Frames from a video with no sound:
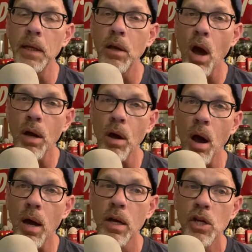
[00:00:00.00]

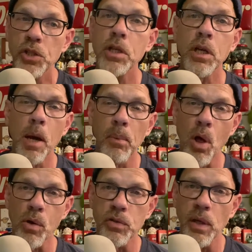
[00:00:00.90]
Gaga, she could come
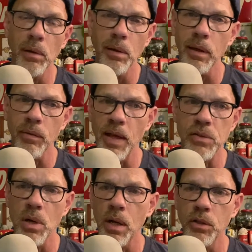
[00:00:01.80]
along and say, "Look,
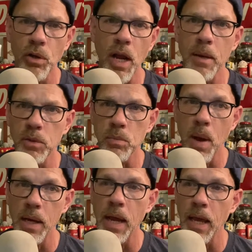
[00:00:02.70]
that's not your name; it's
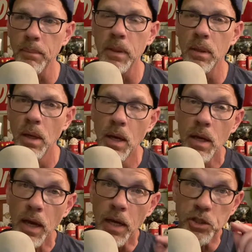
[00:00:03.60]
my name," and
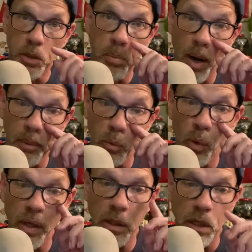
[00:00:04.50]
uh, she'd probably
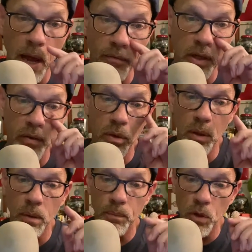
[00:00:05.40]
win, and you'd have to give her
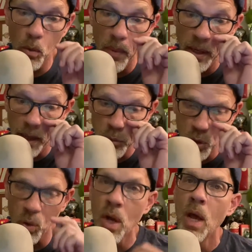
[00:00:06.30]
the domain name.
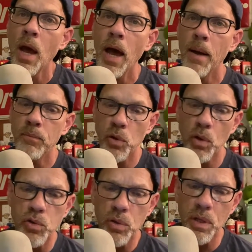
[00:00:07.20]
So, um, so
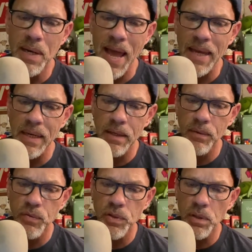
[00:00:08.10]
those are the
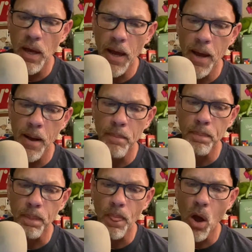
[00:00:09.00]
negatives
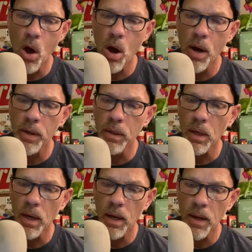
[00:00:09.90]
um, on
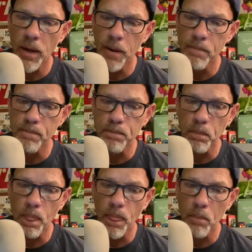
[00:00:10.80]
um,
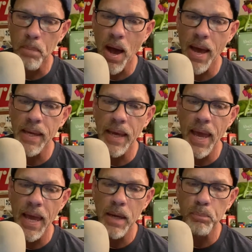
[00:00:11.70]
buying
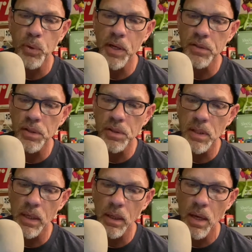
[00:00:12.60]
a
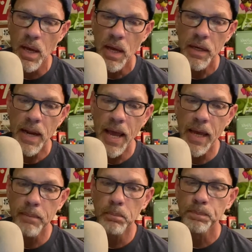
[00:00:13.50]
pre-existing
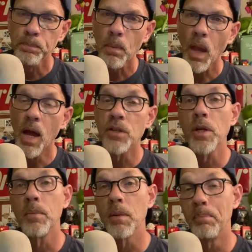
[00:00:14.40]
name. Uh,
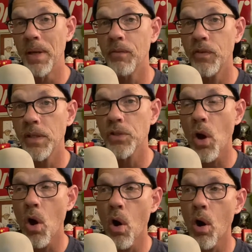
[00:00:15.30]
some of the benefits
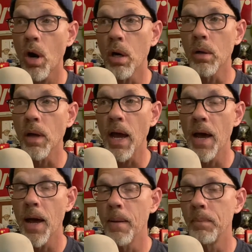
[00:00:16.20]
are
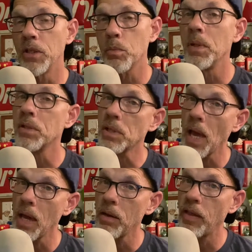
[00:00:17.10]
um, it's been
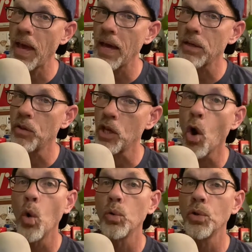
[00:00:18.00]
said that the
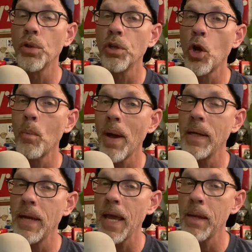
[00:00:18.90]
older the
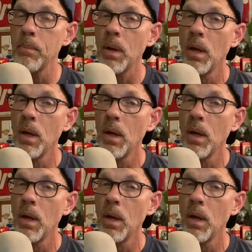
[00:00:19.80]
domain name,